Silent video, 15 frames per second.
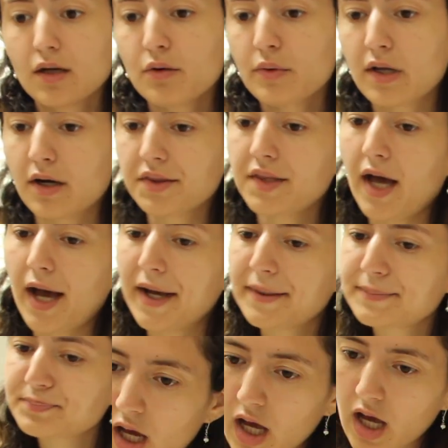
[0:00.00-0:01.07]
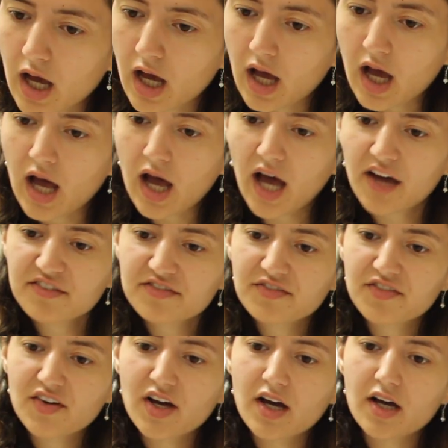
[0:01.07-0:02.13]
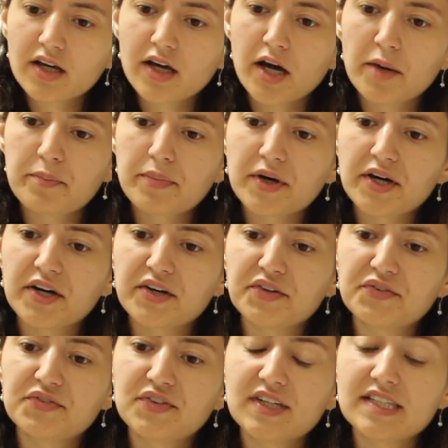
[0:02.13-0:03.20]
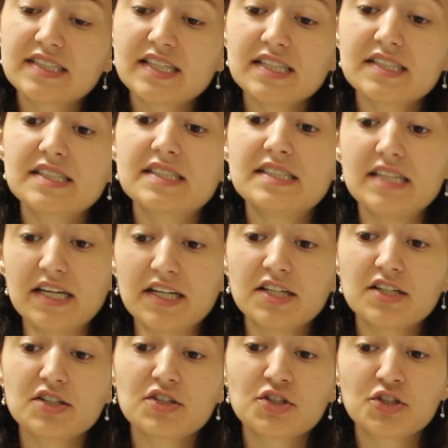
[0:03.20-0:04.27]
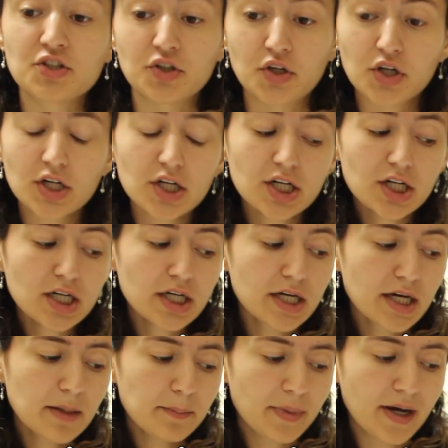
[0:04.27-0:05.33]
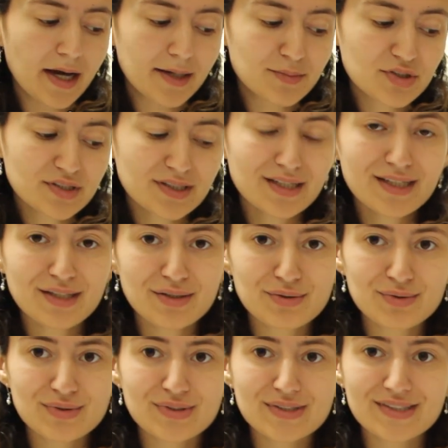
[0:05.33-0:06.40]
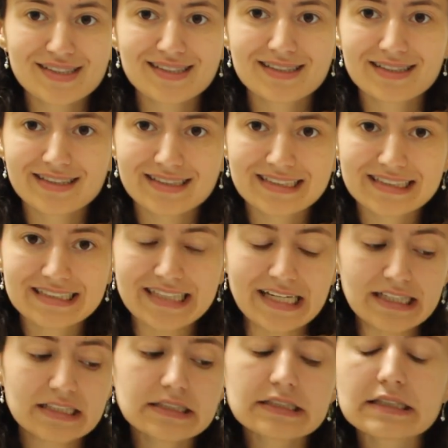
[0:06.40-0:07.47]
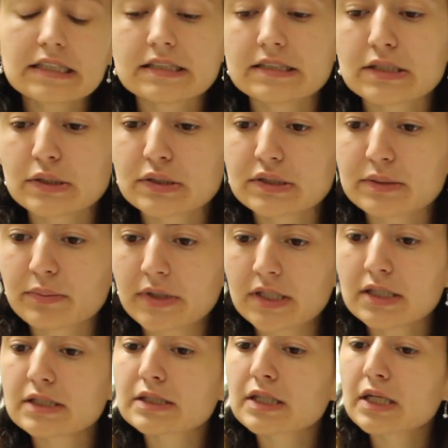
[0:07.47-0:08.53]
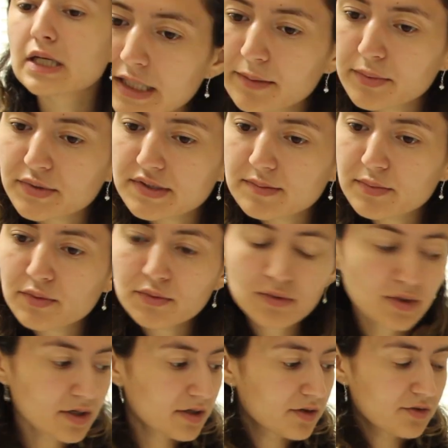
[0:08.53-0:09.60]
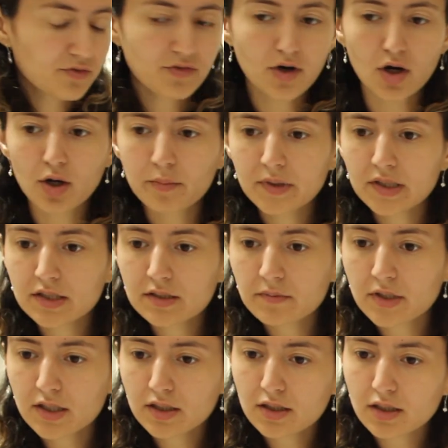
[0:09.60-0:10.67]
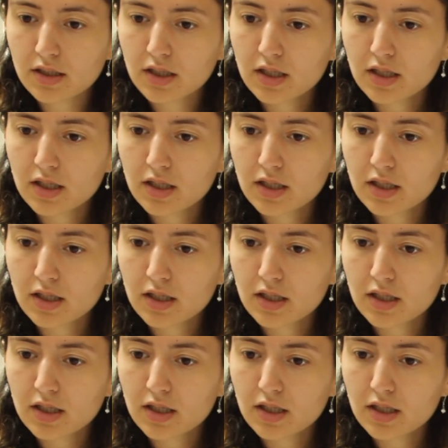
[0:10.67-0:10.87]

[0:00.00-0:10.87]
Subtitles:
we got that. 1/2 cup of, it says date sugar, but I'm just gonna use dates because they're sweet. Tablespoon of almond milk